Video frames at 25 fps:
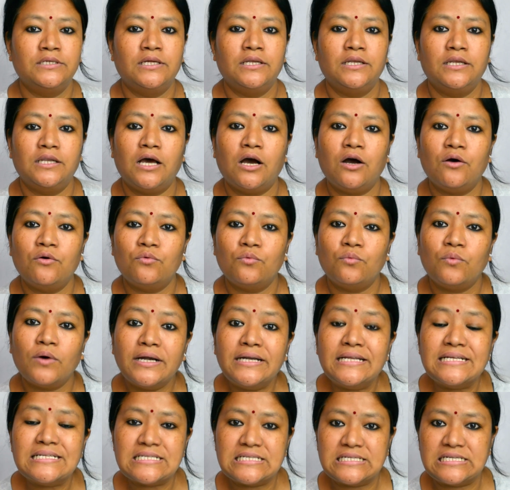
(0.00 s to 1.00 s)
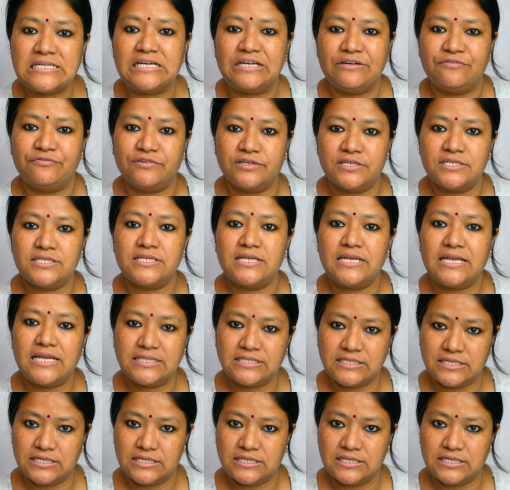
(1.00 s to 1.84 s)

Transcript: Now what is grid first? Let